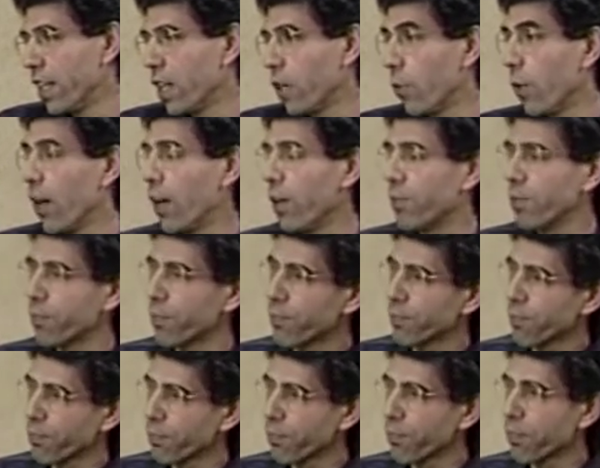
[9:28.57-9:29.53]
Well,
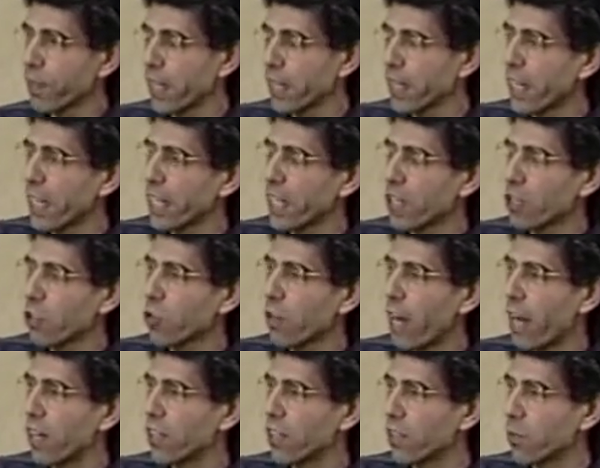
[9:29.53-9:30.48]
I'd like you to try
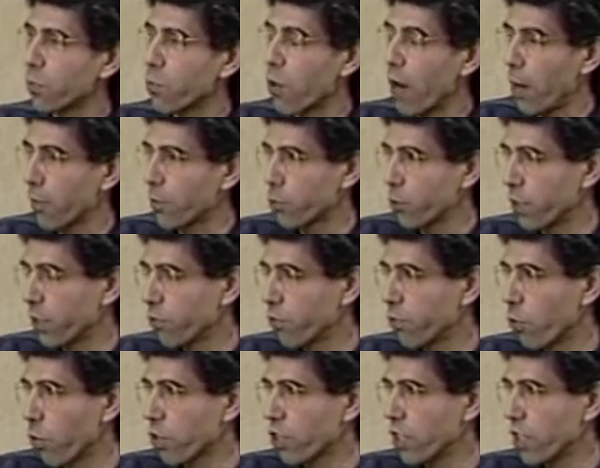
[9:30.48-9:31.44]
out the prompt
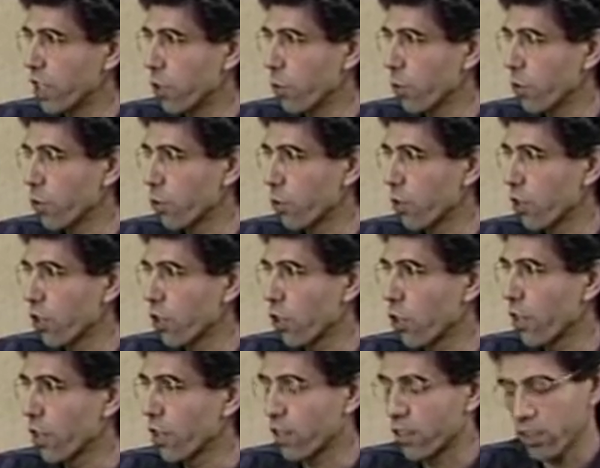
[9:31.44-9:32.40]
reinforce sequence with
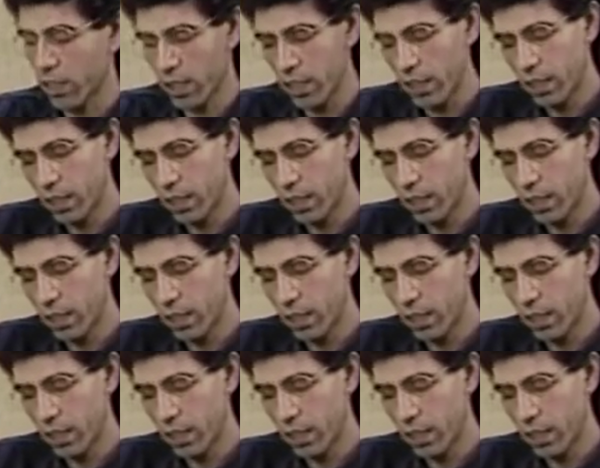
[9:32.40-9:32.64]
Curtis.